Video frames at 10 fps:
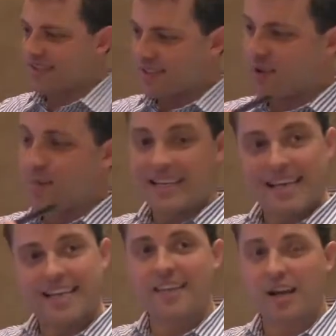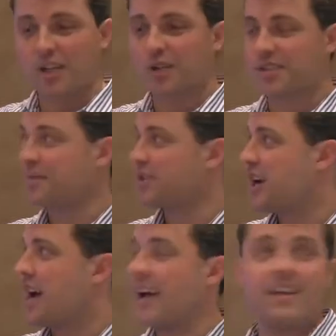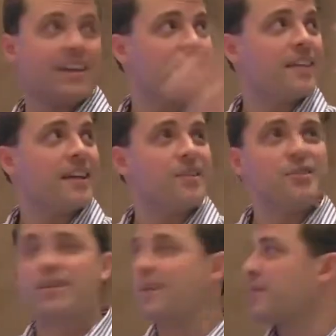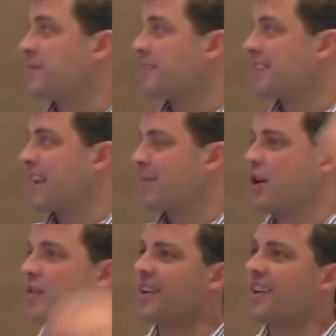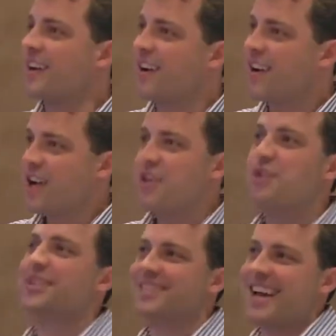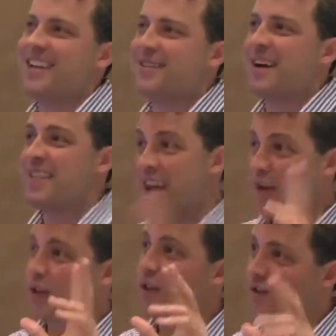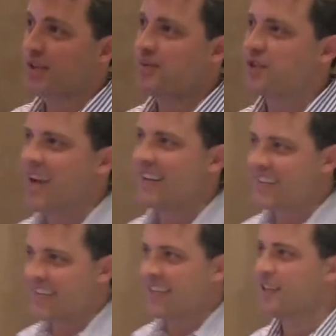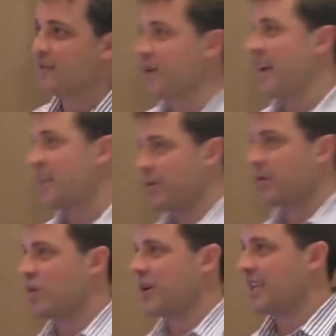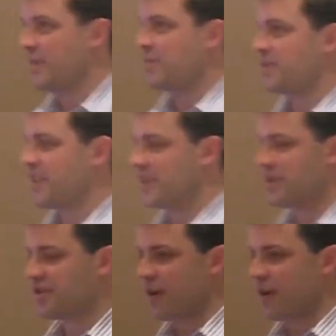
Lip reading: And so by getting that close-up shot, like you do coming from this camera over here, you can satisfy that close-up shot need for any recording of a procedure. So